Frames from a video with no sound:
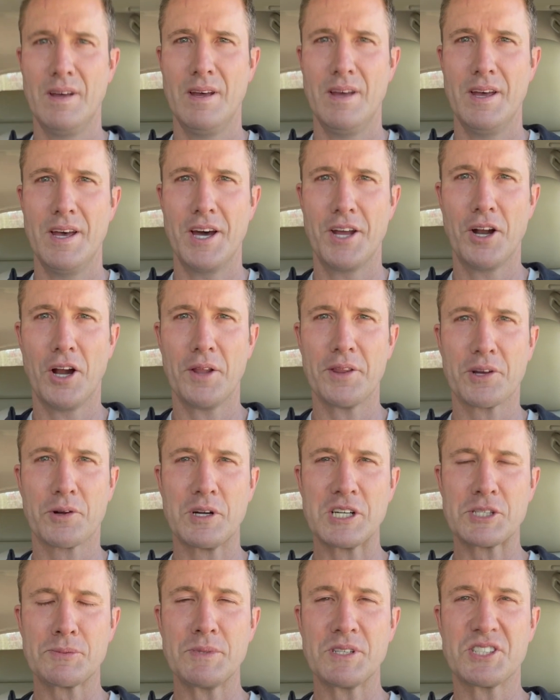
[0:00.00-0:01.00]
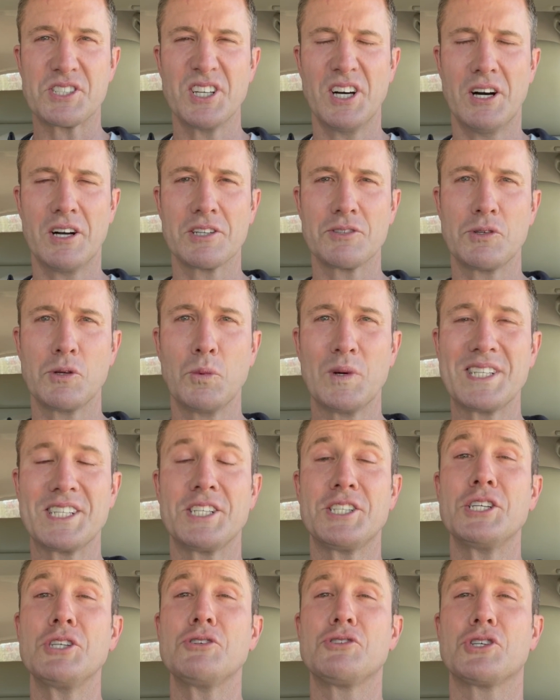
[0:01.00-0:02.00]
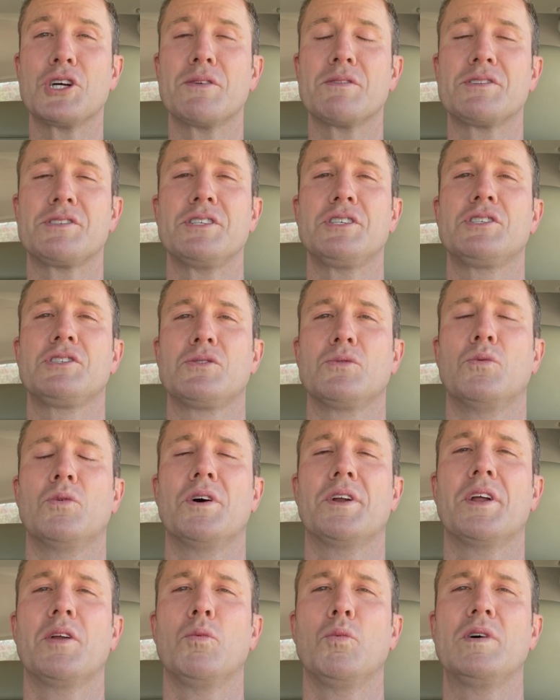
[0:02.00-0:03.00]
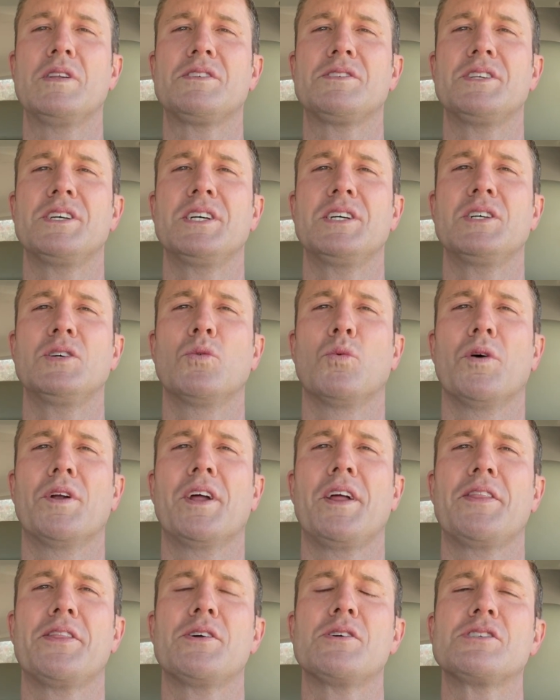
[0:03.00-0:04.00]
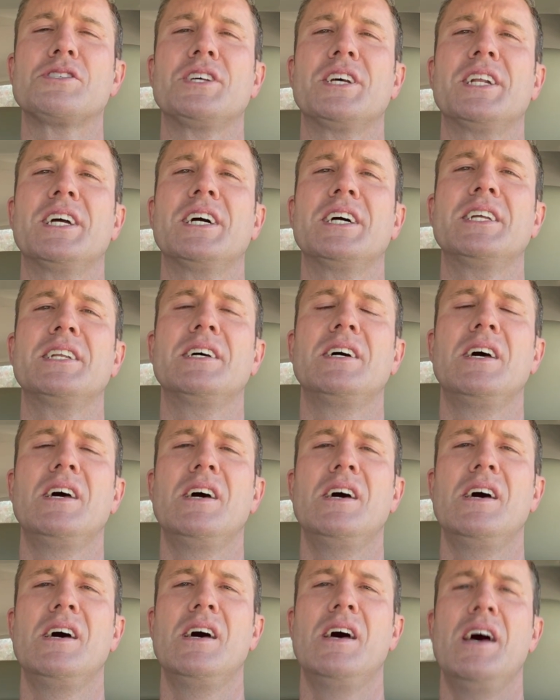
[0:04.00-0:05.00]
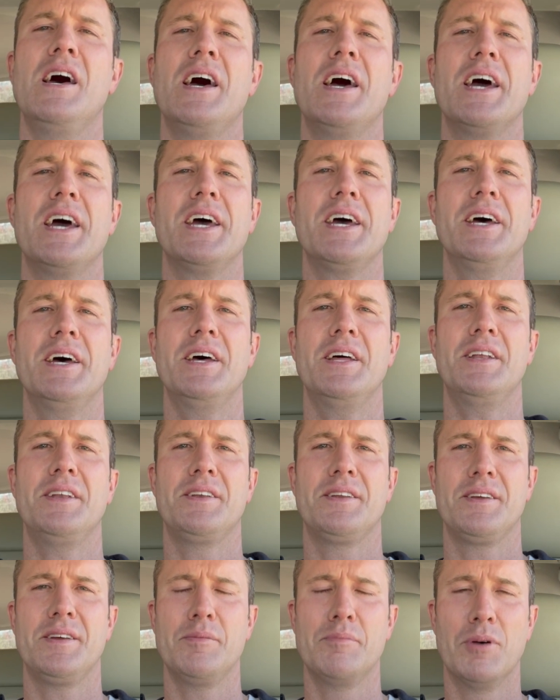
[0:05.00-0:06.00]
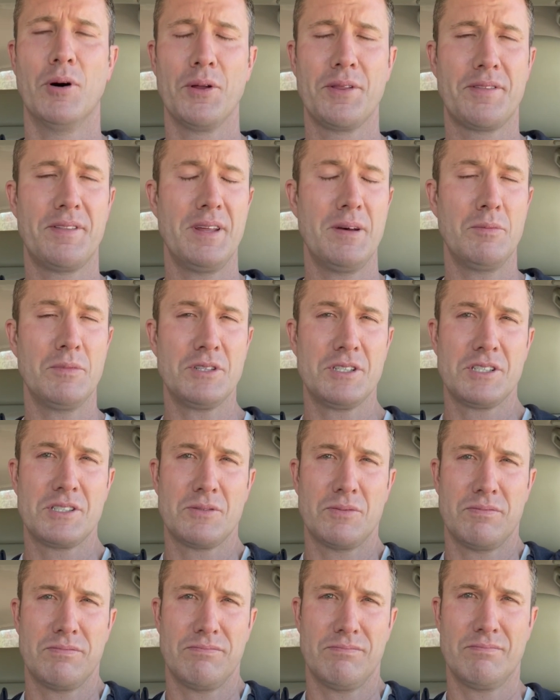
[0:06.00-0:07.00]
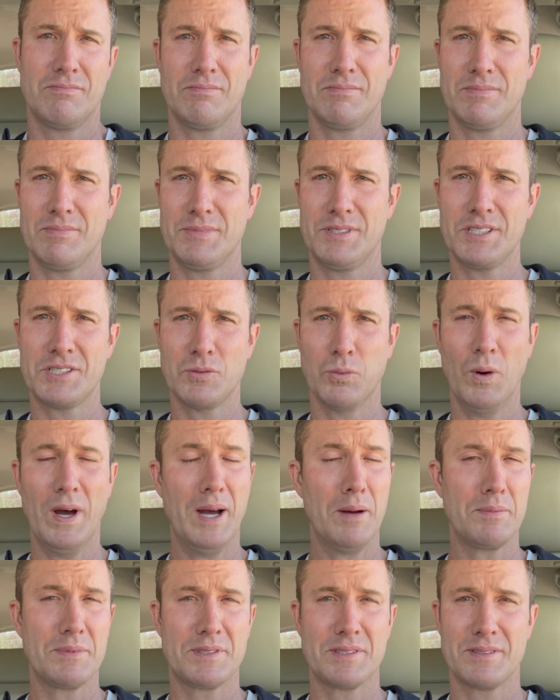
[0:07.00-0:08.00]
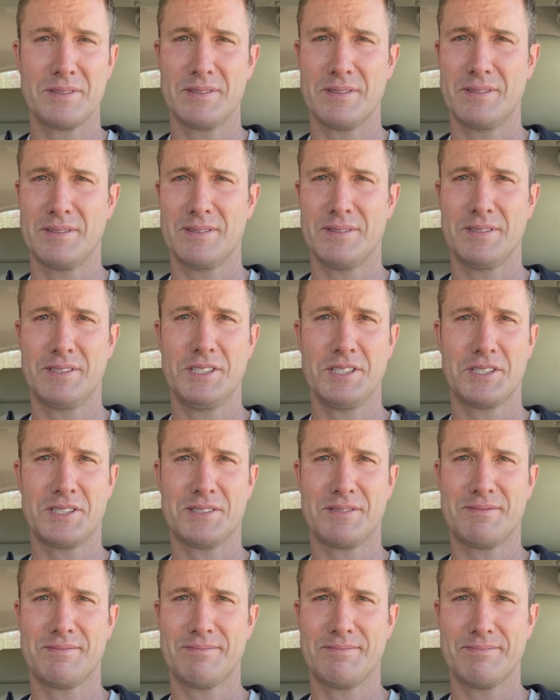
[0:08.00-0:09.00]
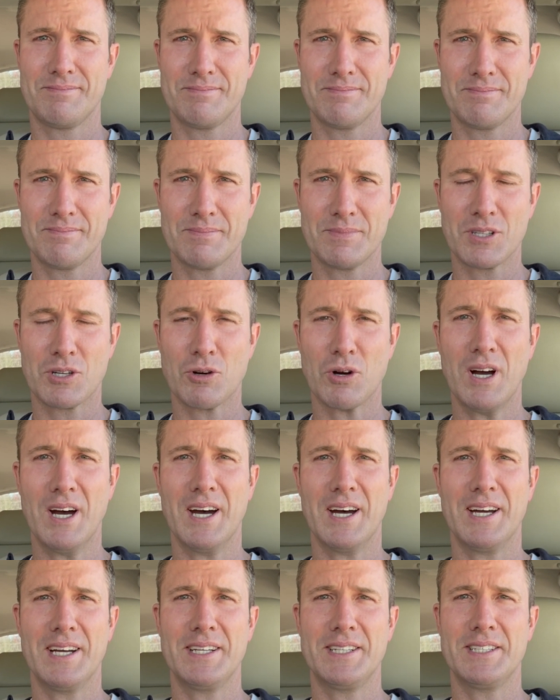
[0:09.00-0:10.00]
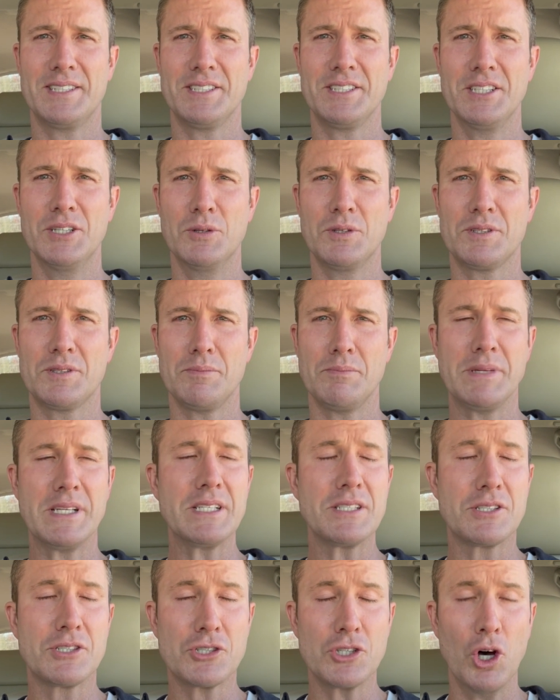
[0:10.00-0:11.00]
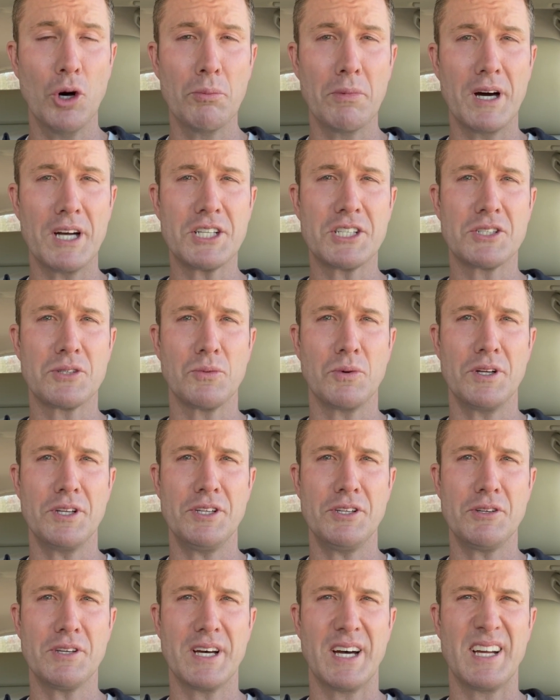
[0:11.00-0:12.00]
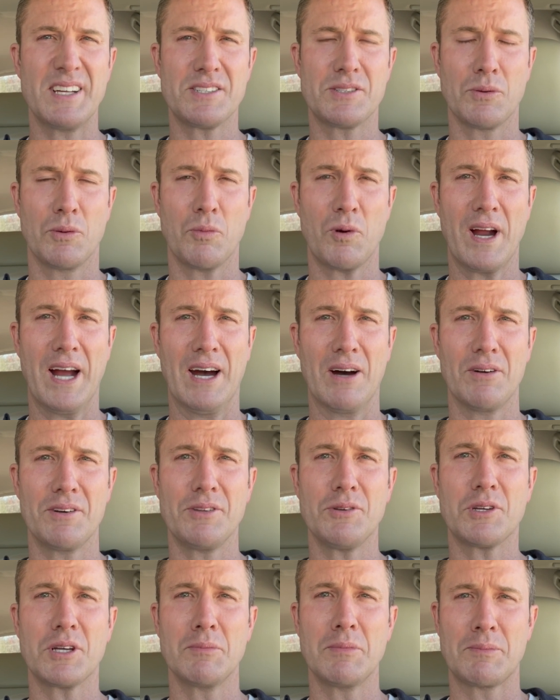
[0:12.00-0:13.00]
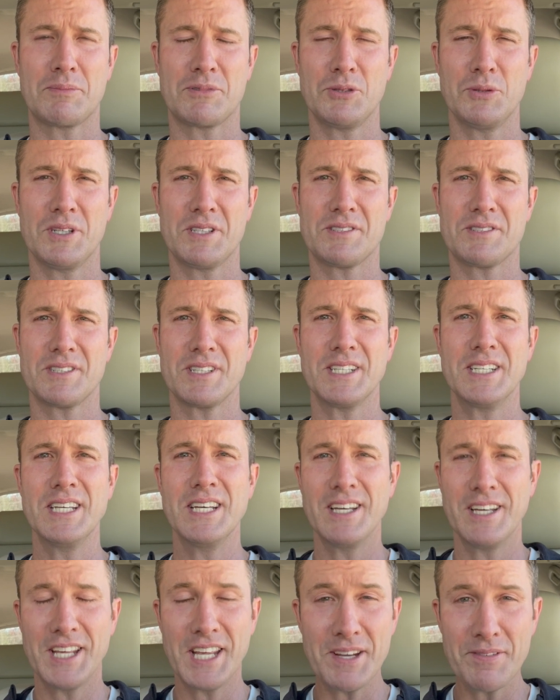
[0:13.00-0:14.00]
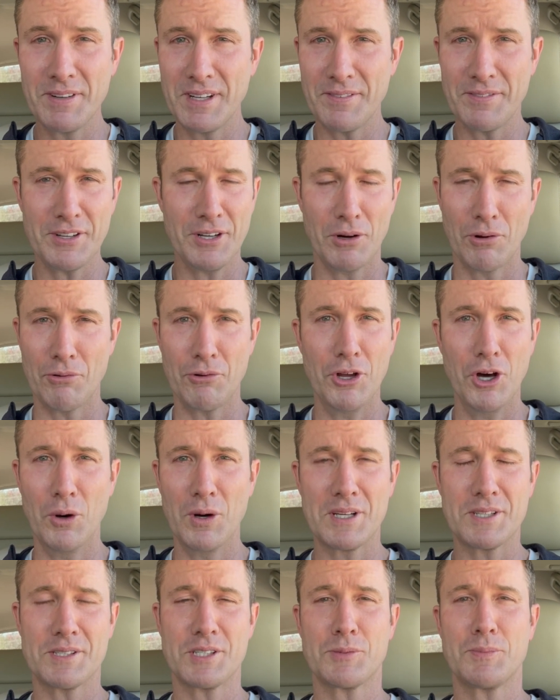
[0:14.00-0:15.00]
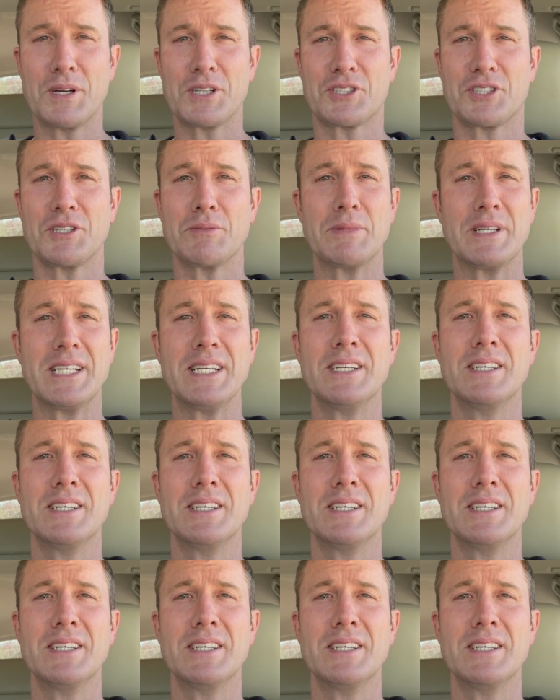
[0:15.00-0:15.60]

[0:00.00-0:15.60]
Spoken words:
And all the Christmas songs, we went to 2 services, one on Wednesday, one on Thursday night, and in both of them we just wept, just cried. And you know, it means so much when you guys, when we're out, you come up to us, even if you don't know us, especially me,